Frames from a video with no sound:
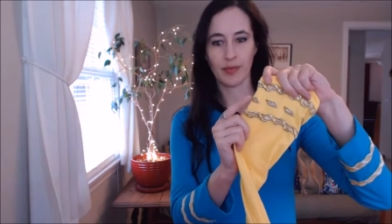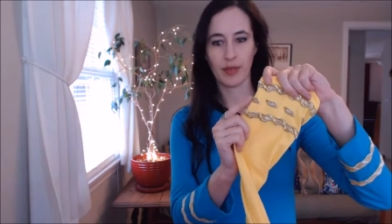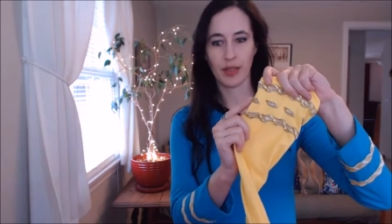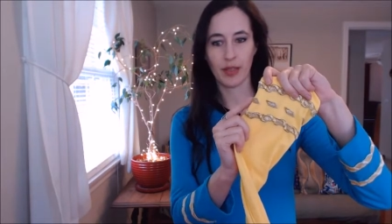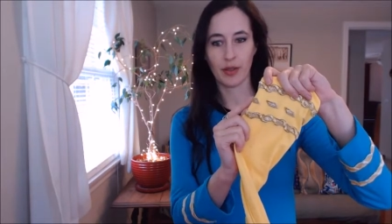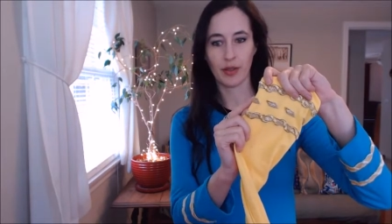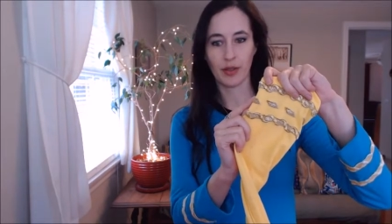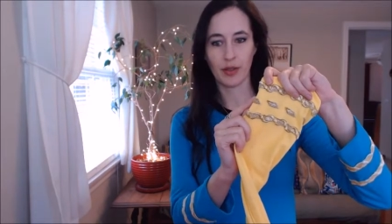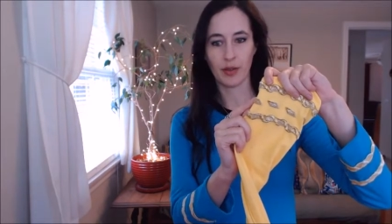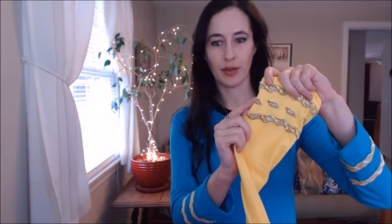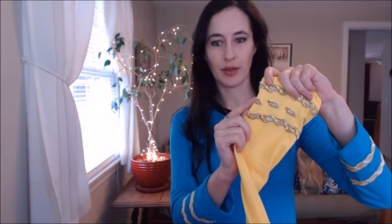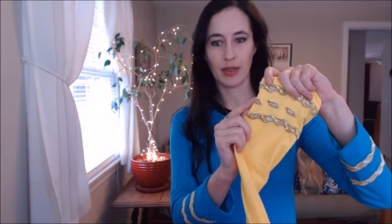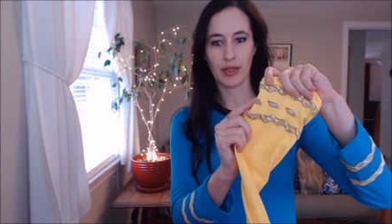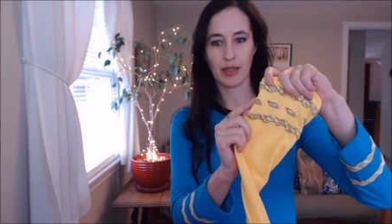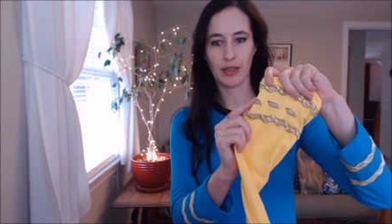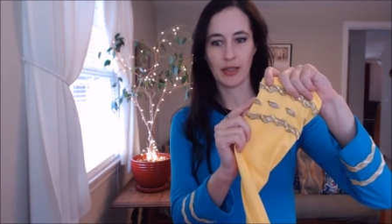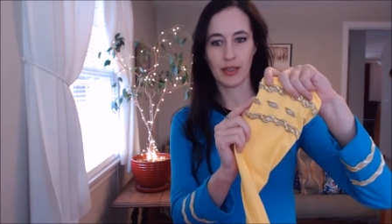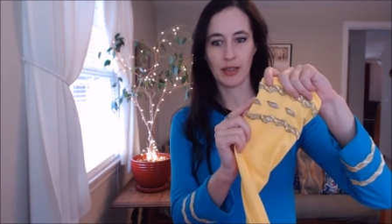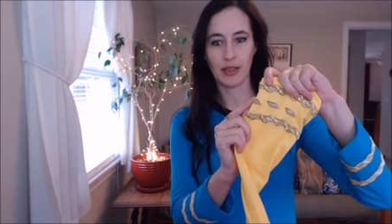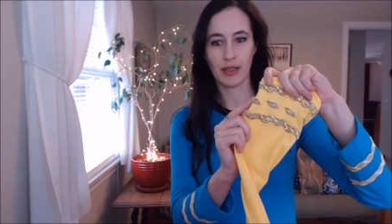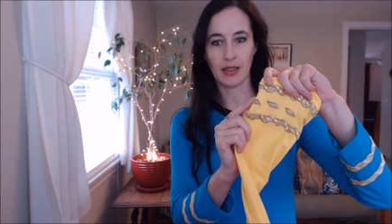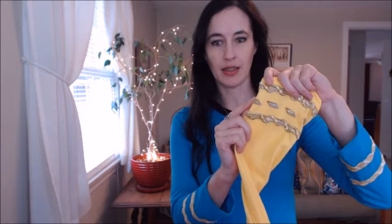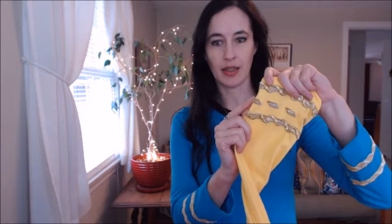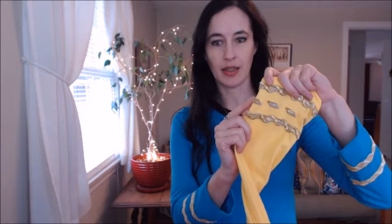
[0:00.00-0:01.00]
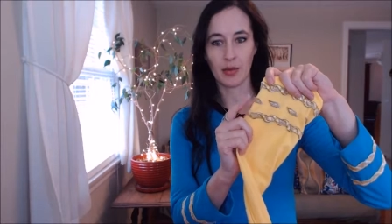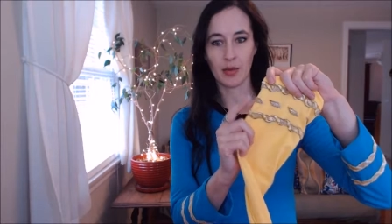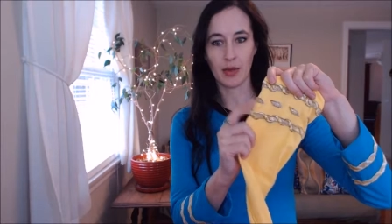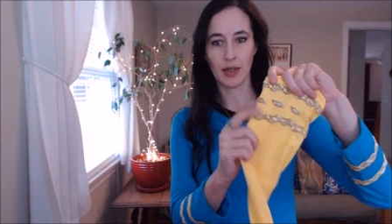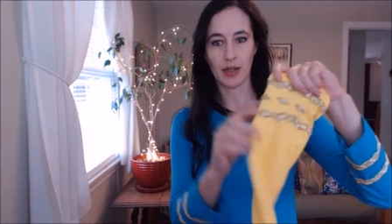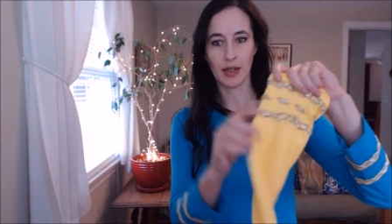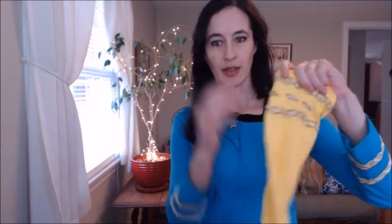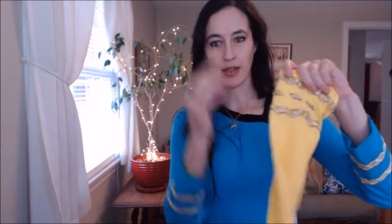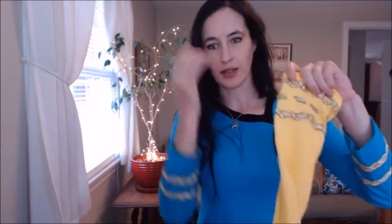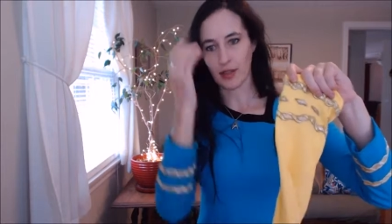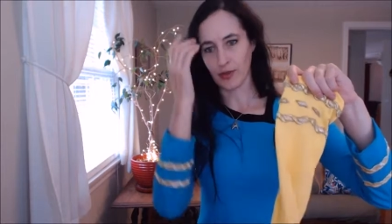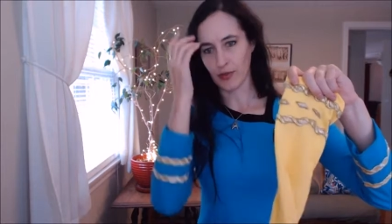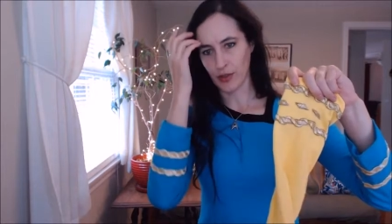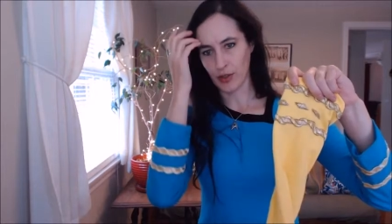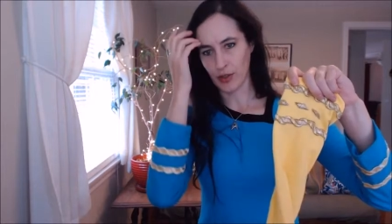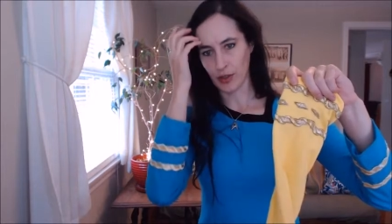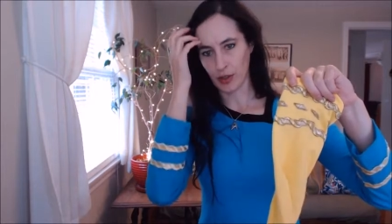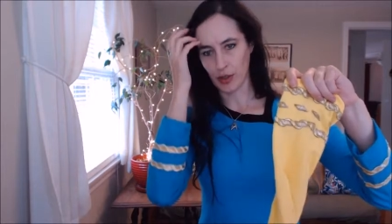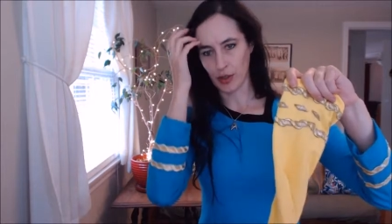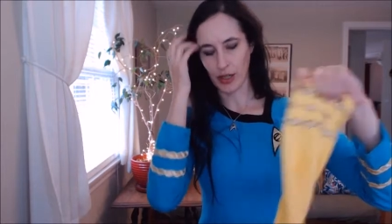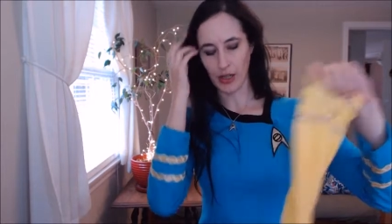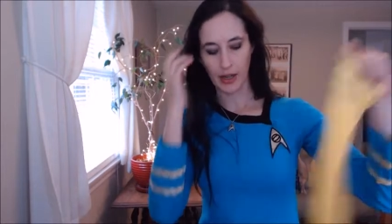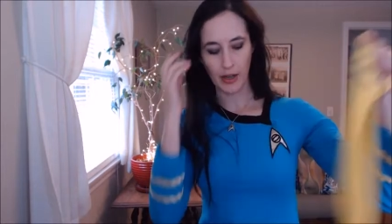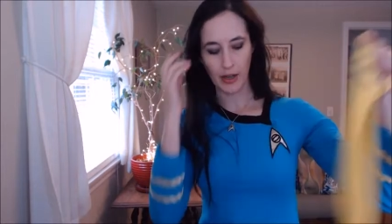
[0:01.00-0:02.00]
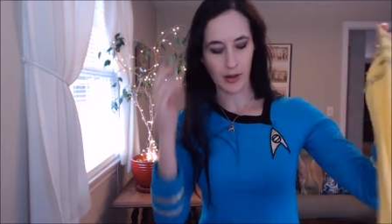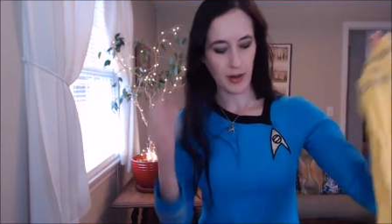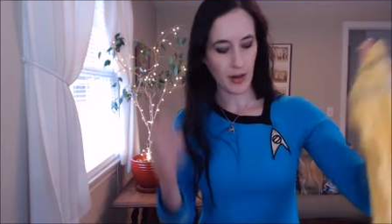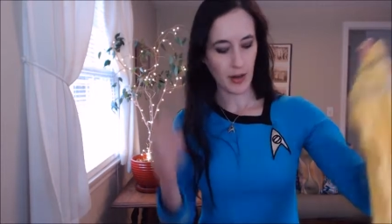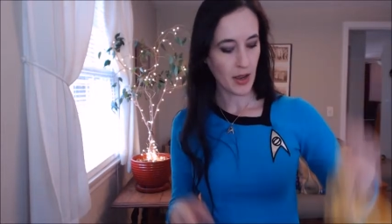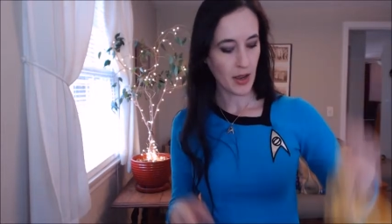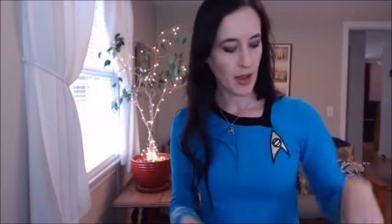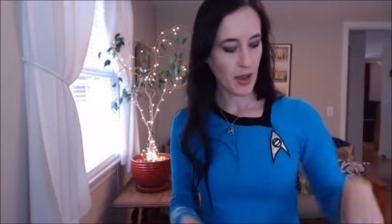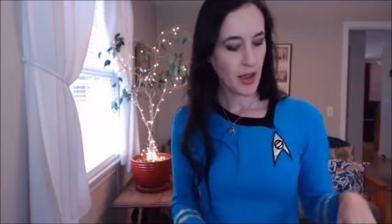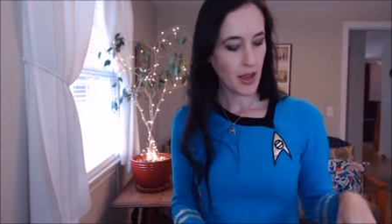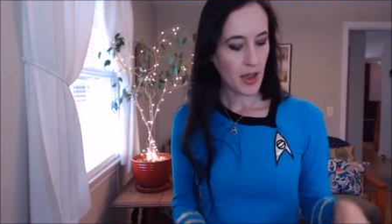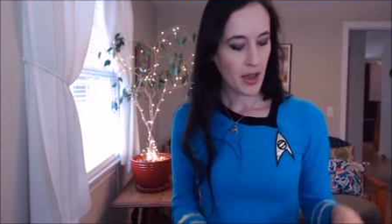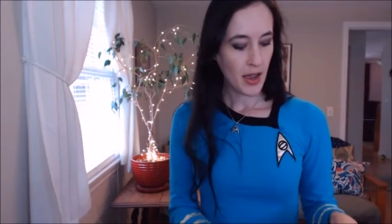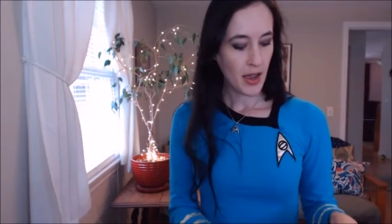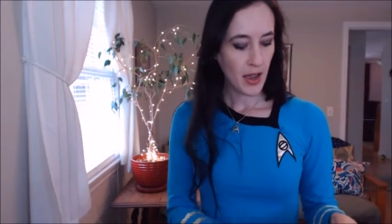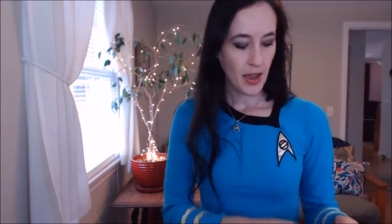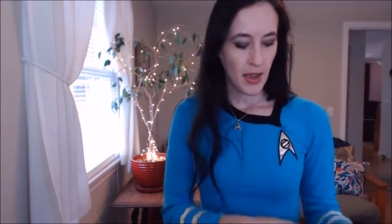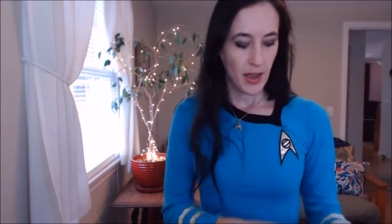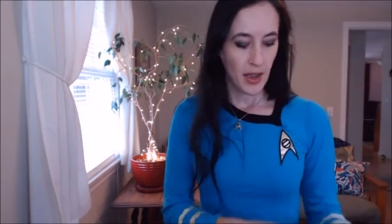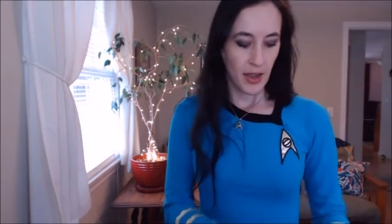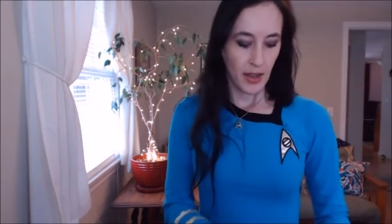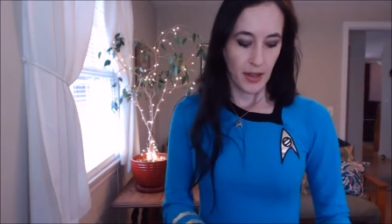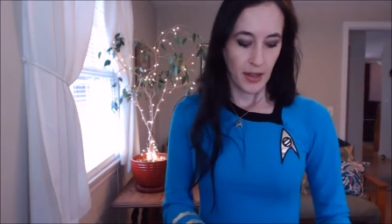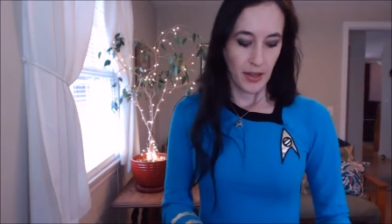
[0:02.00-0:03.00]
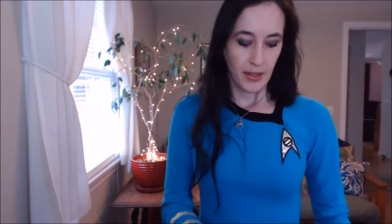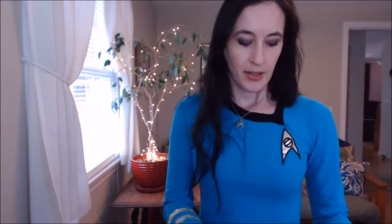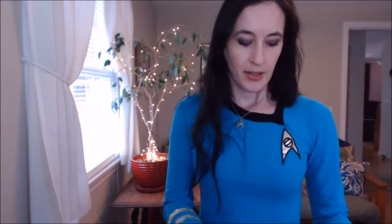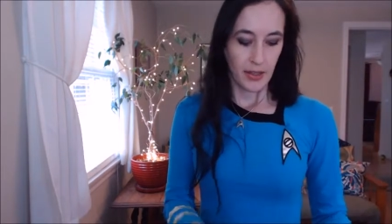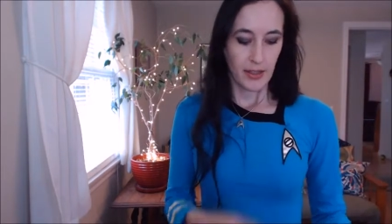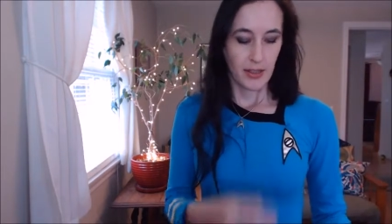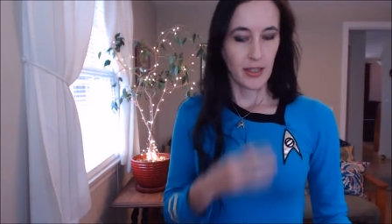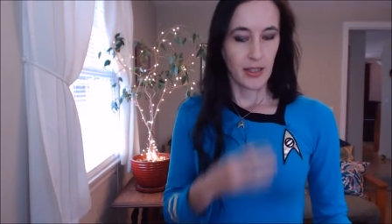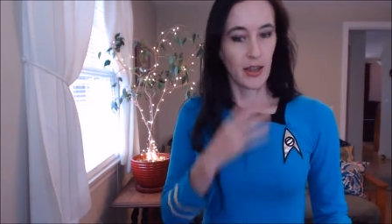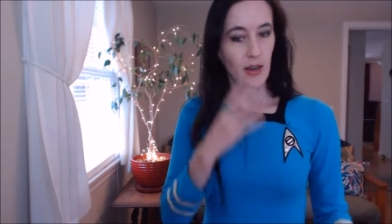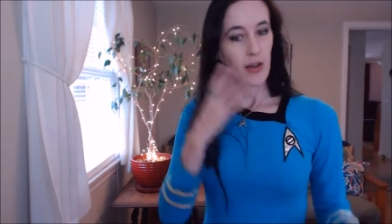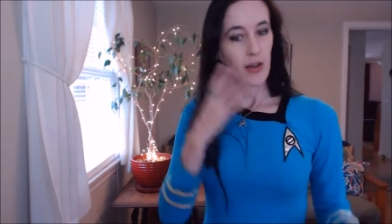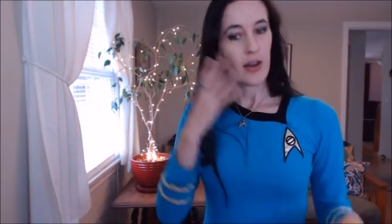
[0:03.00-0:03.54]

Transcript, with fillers: I don't know why I did it that way. I'll do it again. So